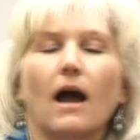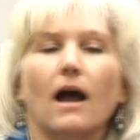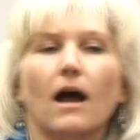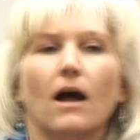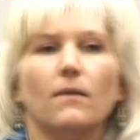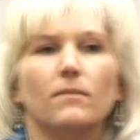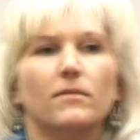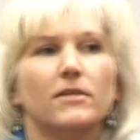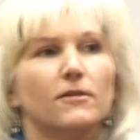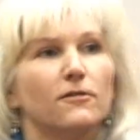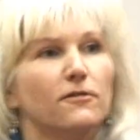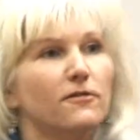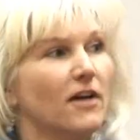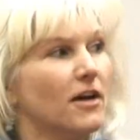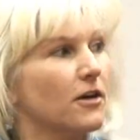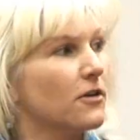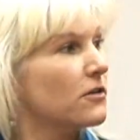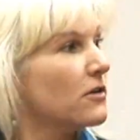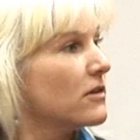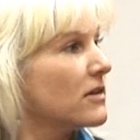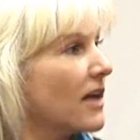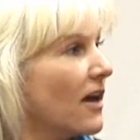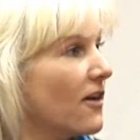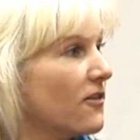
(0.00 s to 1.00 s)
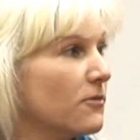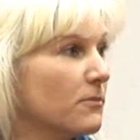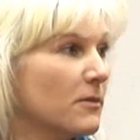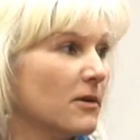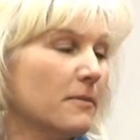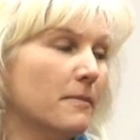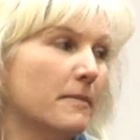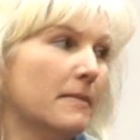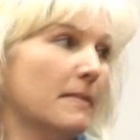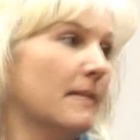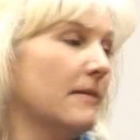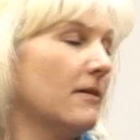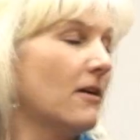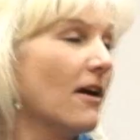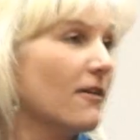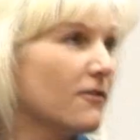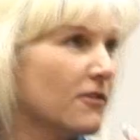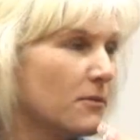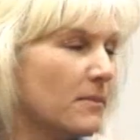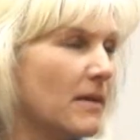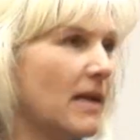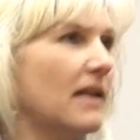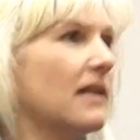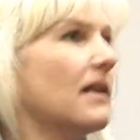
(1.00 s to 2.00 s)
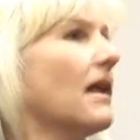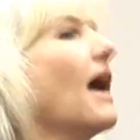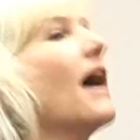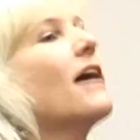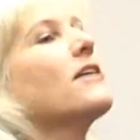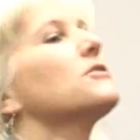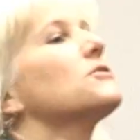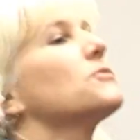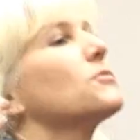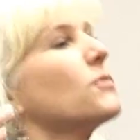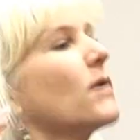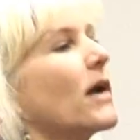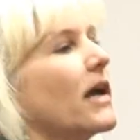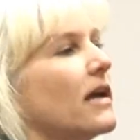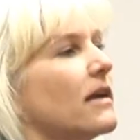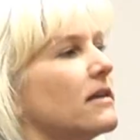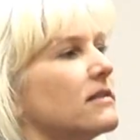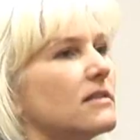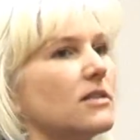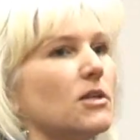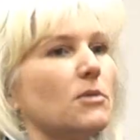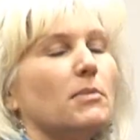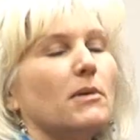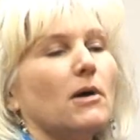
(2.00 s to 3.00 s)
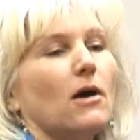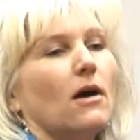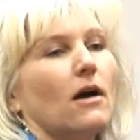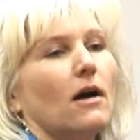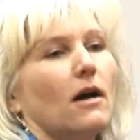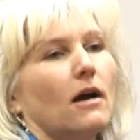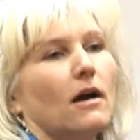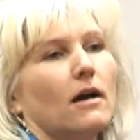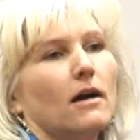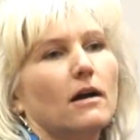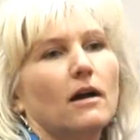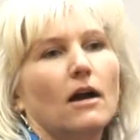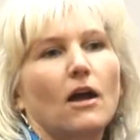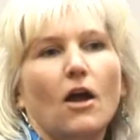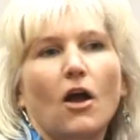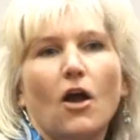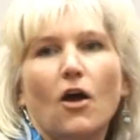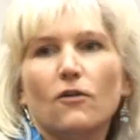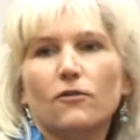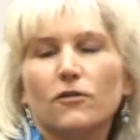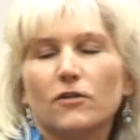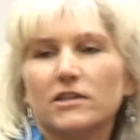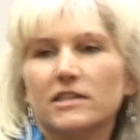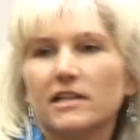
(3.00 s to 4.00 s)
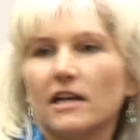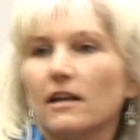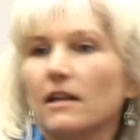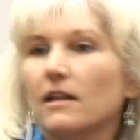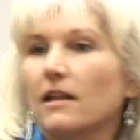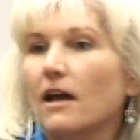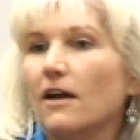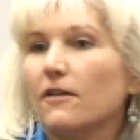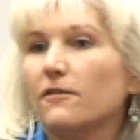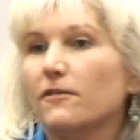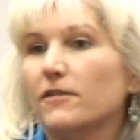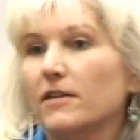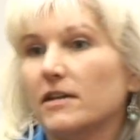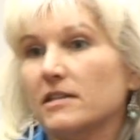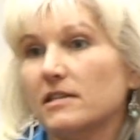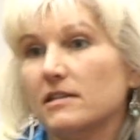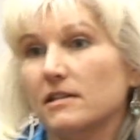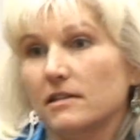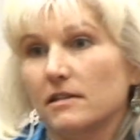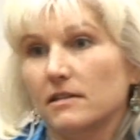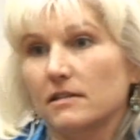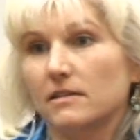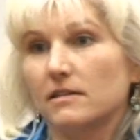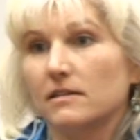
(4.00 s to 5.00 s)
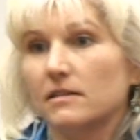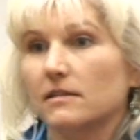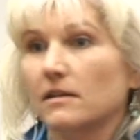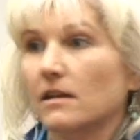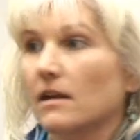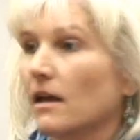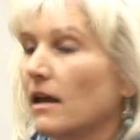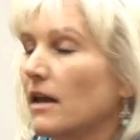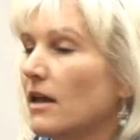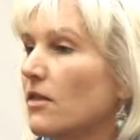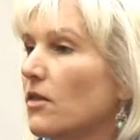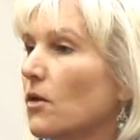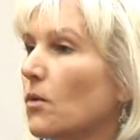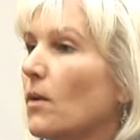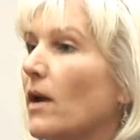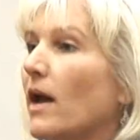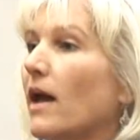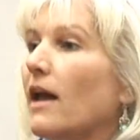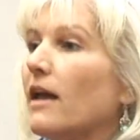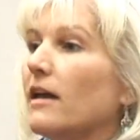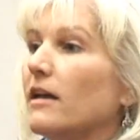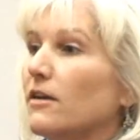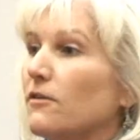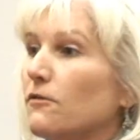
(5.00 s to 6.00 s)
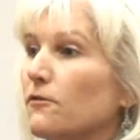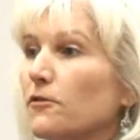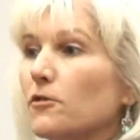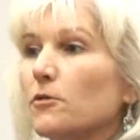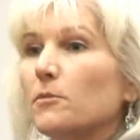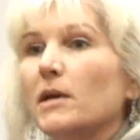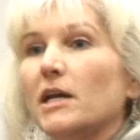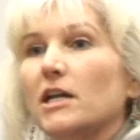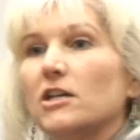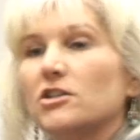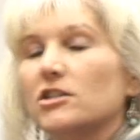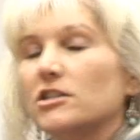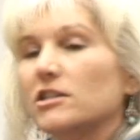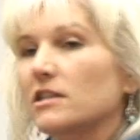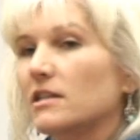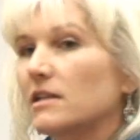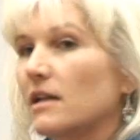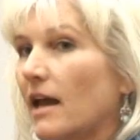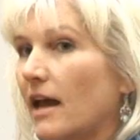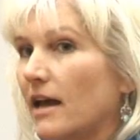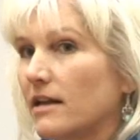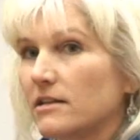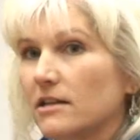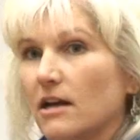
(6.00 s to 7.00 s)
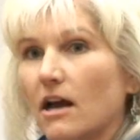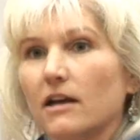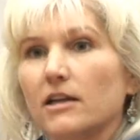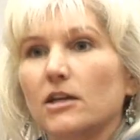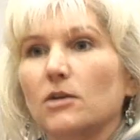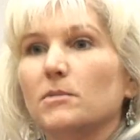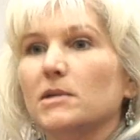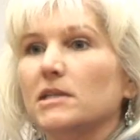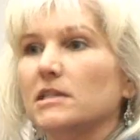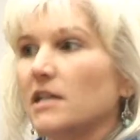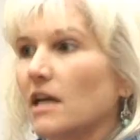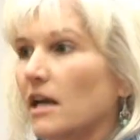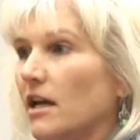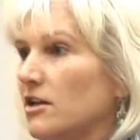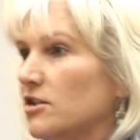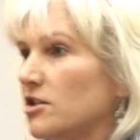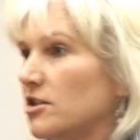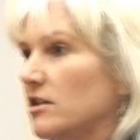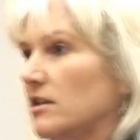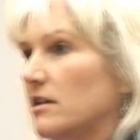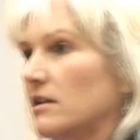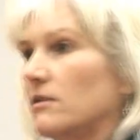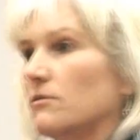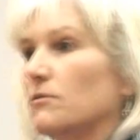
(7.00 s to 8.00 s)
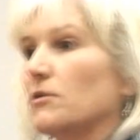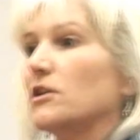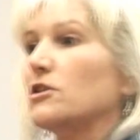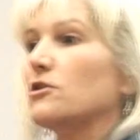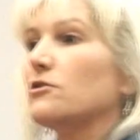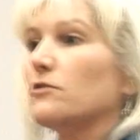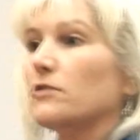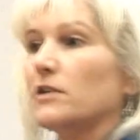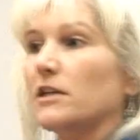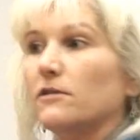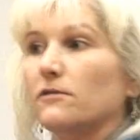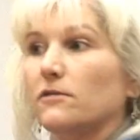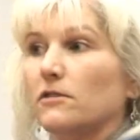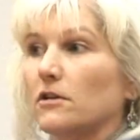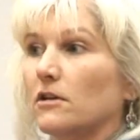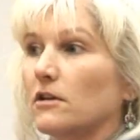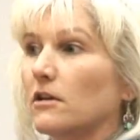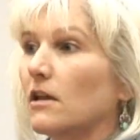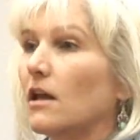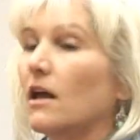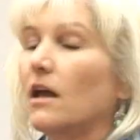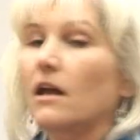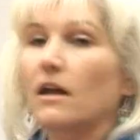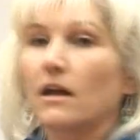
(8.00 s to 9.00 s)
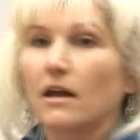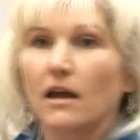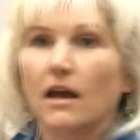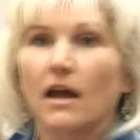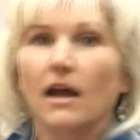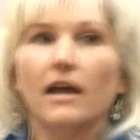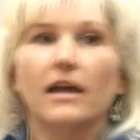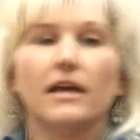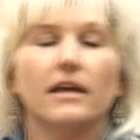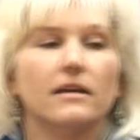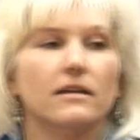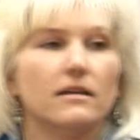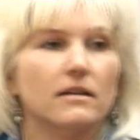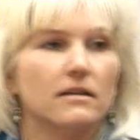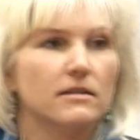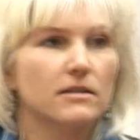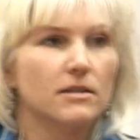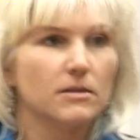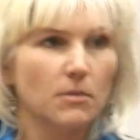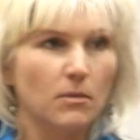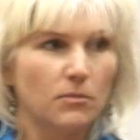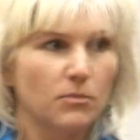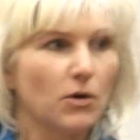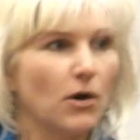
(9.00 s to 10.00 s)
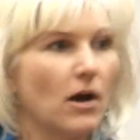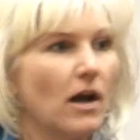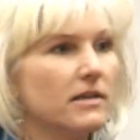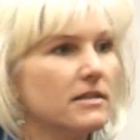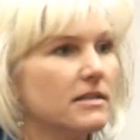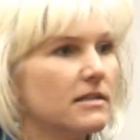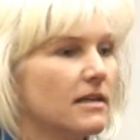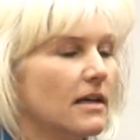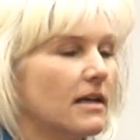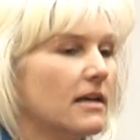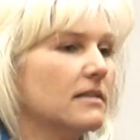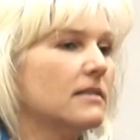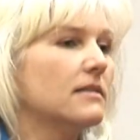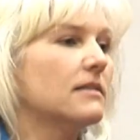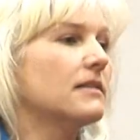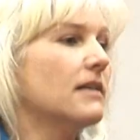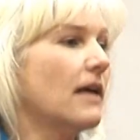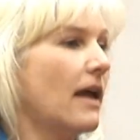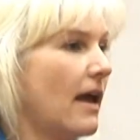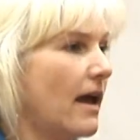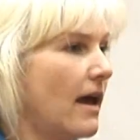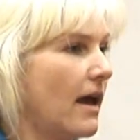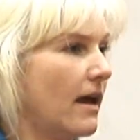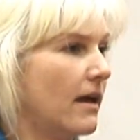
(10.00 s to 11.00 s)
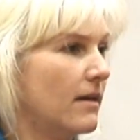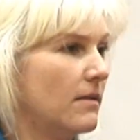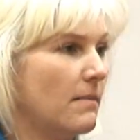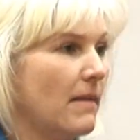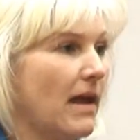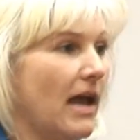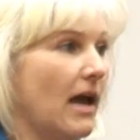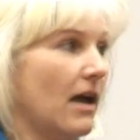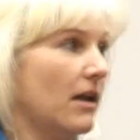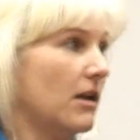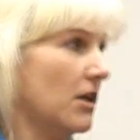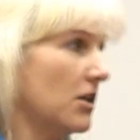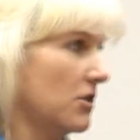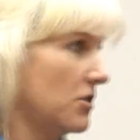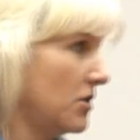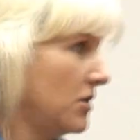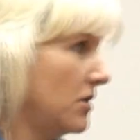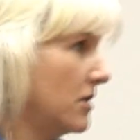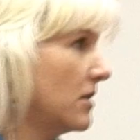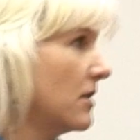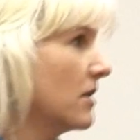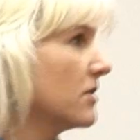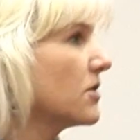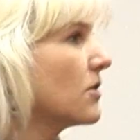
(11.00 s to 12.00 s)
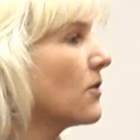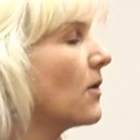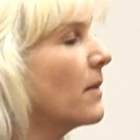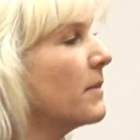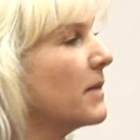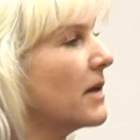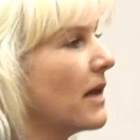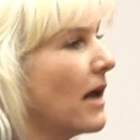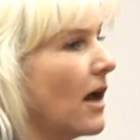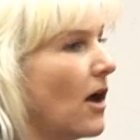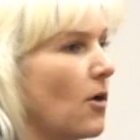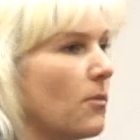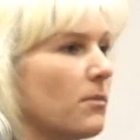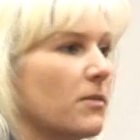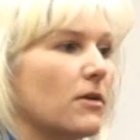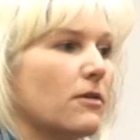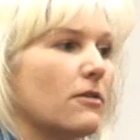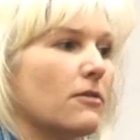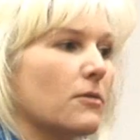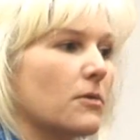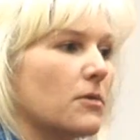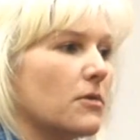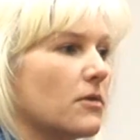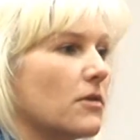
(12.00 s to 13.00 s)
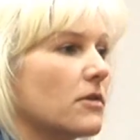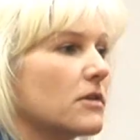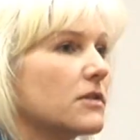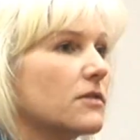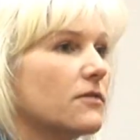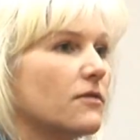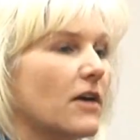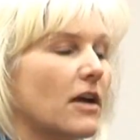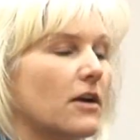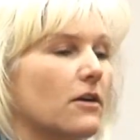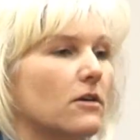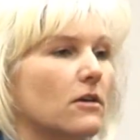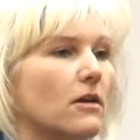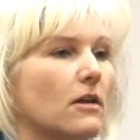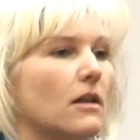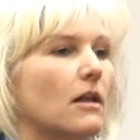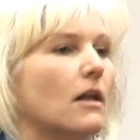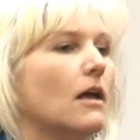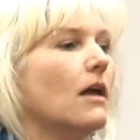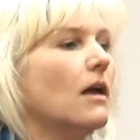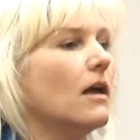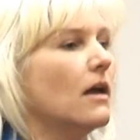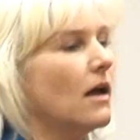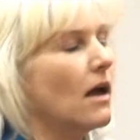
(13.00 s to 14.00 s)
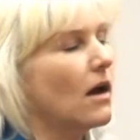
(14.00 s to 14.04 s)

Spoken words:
The federal government has raised the bar for dental offices in the way information and documentation retrieval is processed and managed. So I'm going to help you through those federal